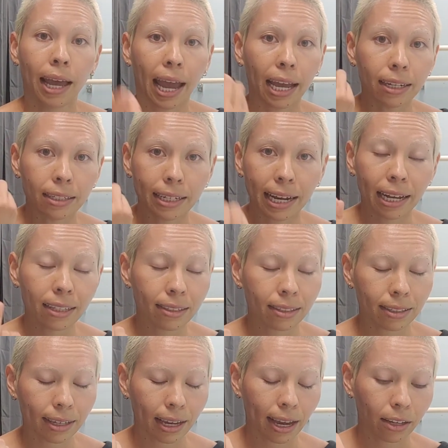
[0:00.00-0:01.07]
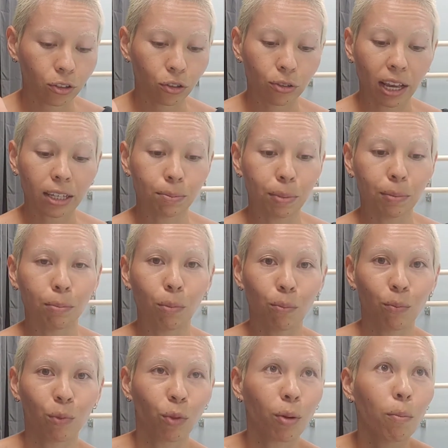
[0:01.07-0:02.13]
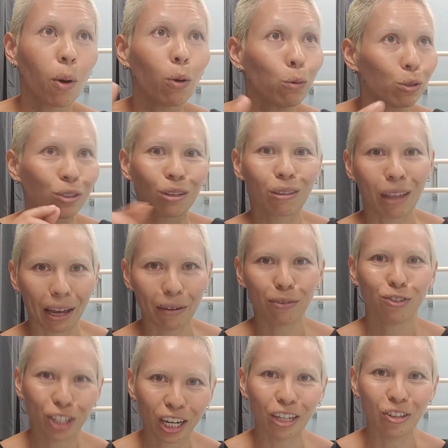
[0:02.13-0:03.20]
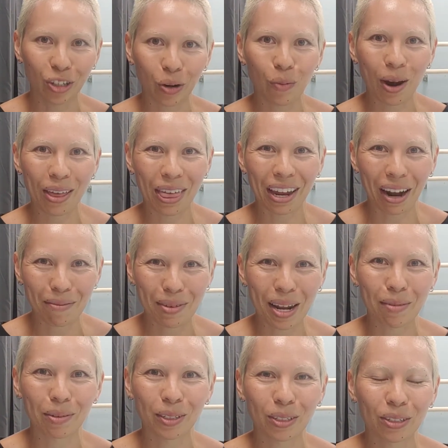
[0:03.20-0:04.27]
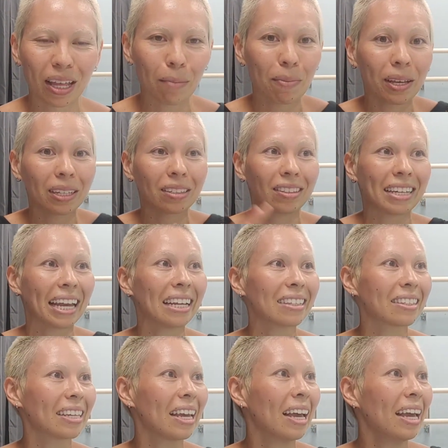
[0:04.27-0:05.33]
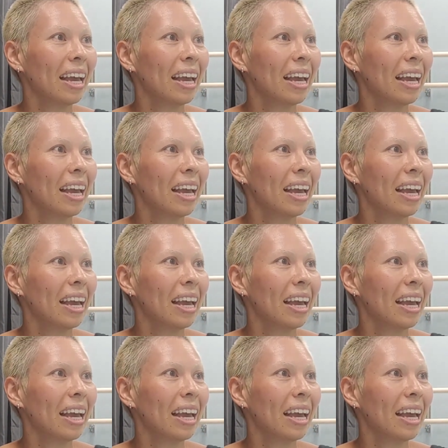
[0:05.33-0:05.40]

And dance has been the most life-changing way that I've been able to do that, because dance